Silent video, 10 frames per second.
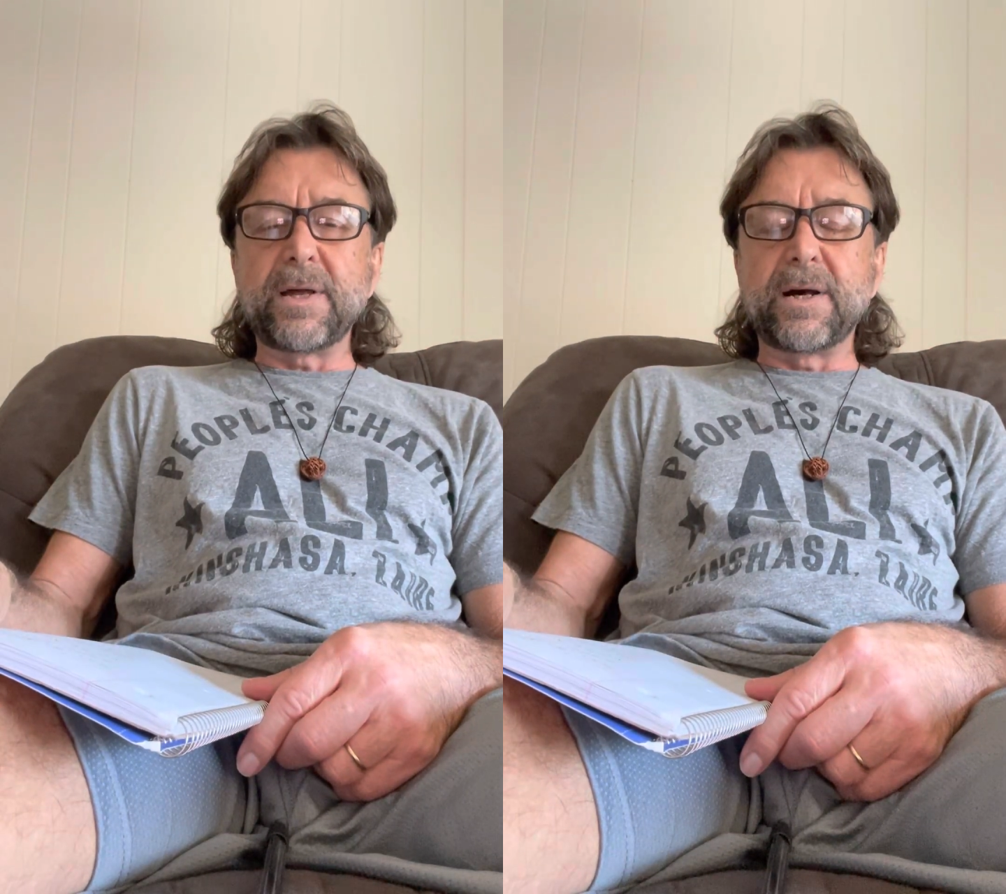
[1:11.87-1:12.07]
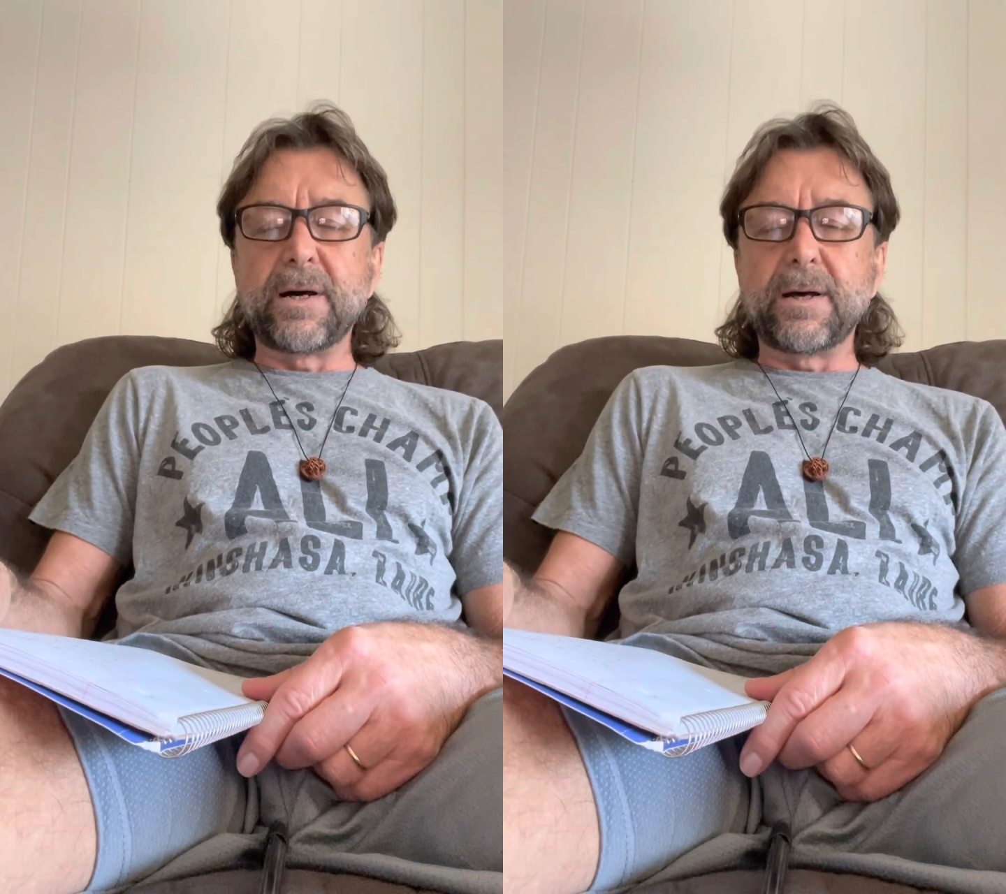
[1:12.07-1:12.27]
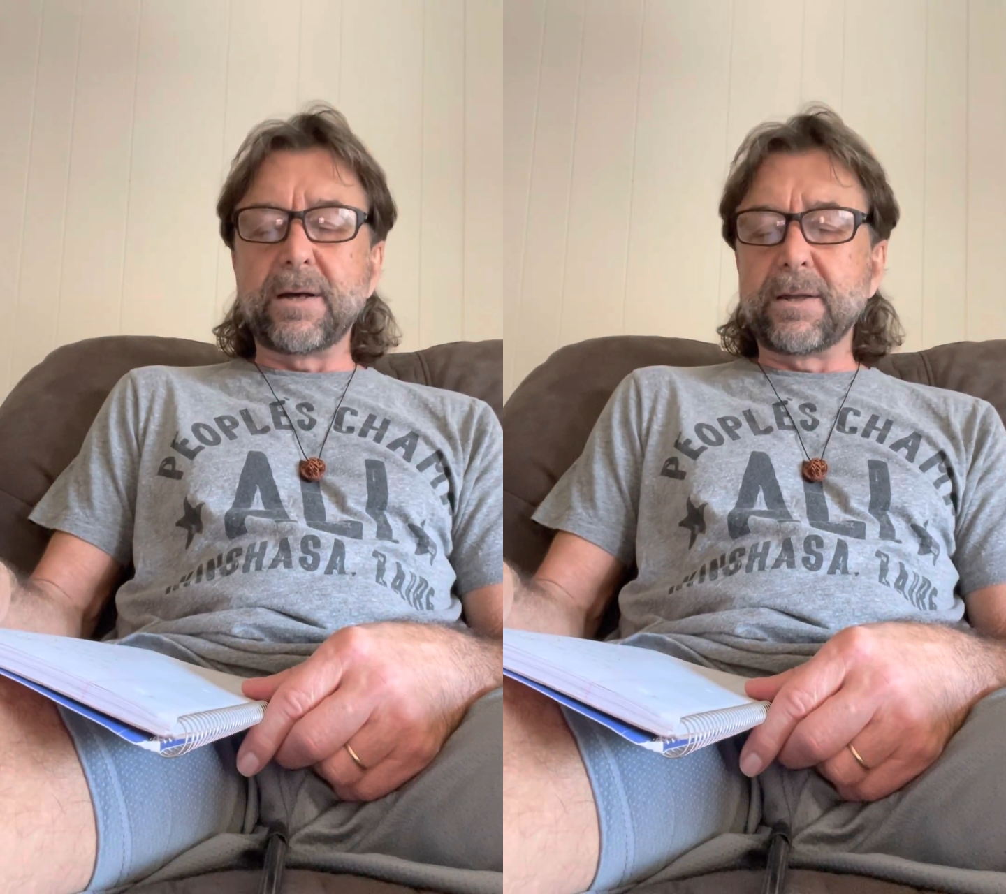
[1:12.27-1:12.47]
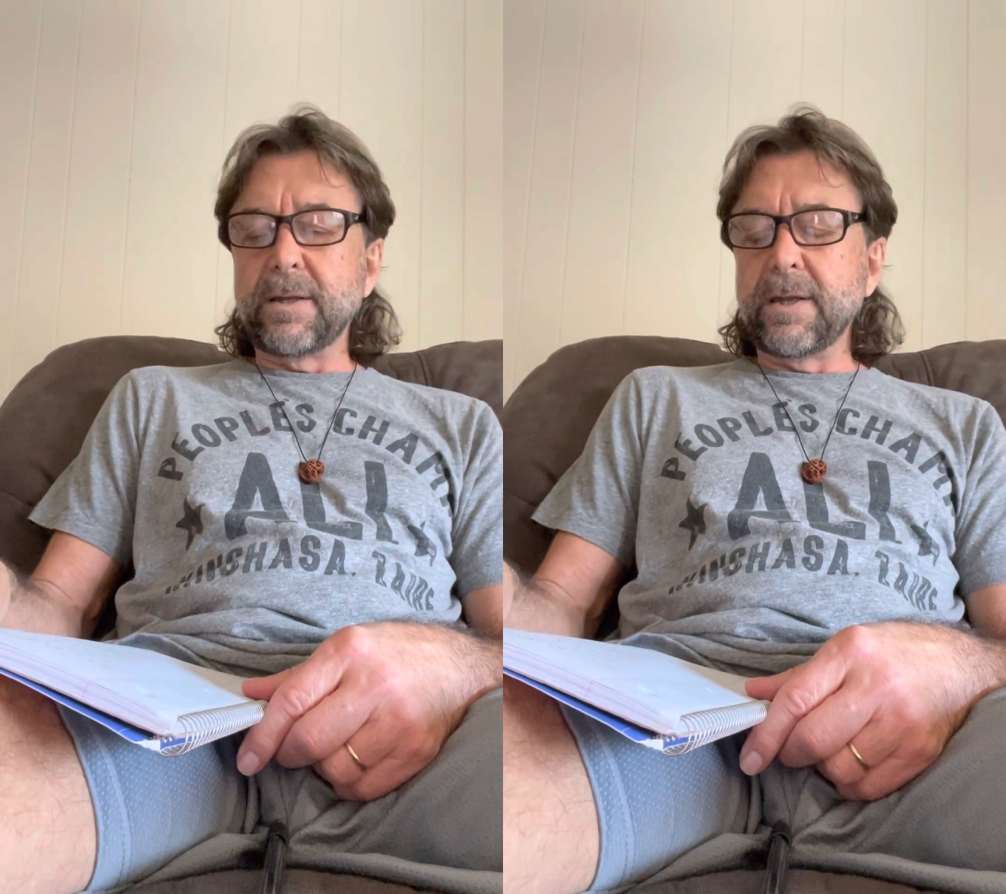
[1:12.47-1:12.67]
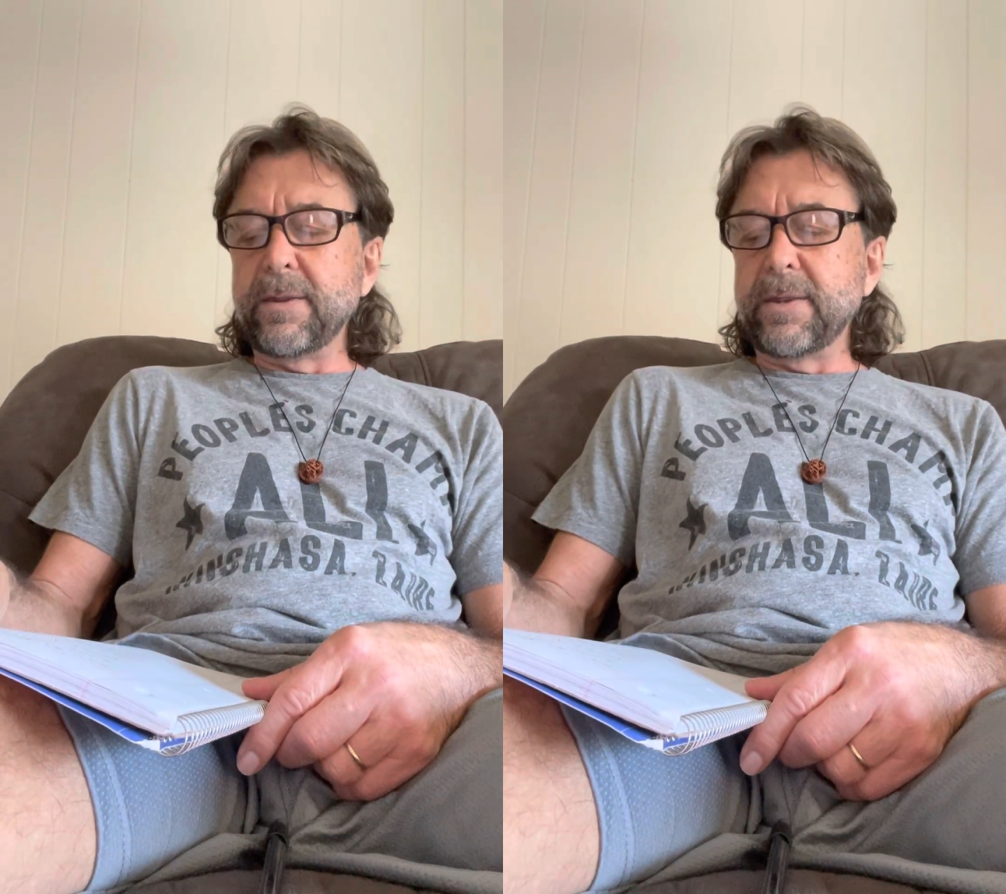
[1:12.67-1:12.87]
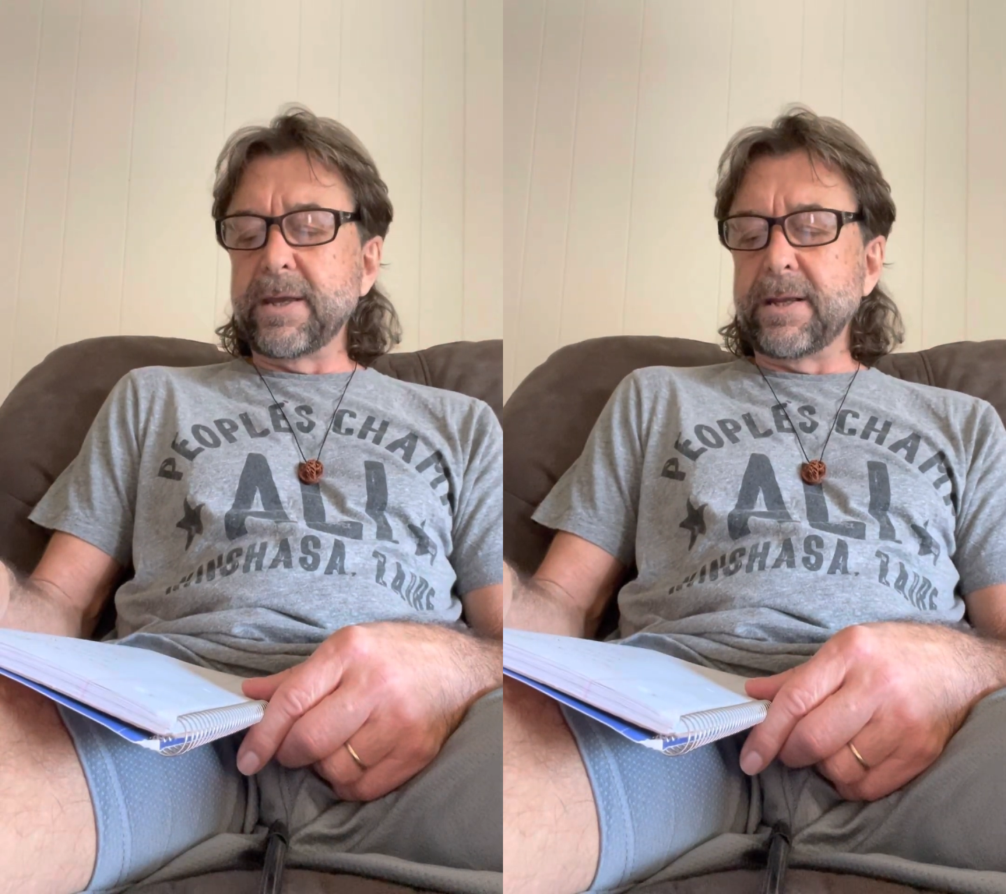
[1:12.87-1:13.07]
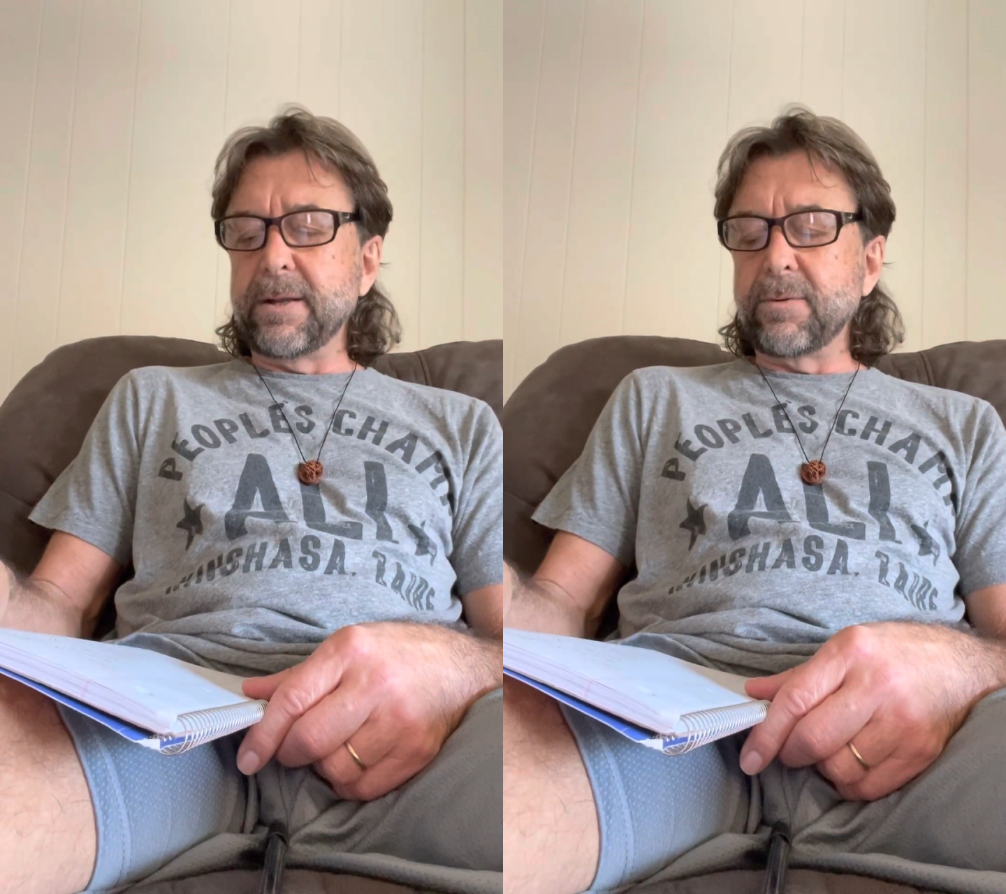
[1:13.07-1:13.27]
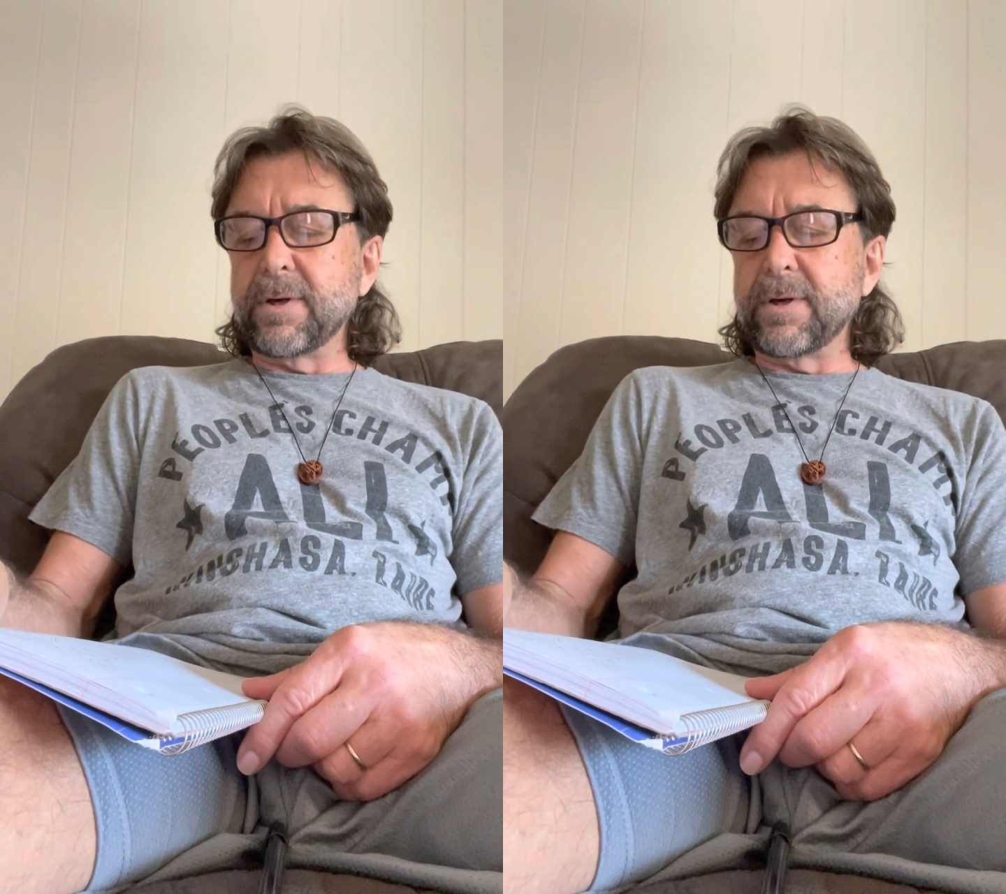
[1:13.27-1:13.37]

uh, and then it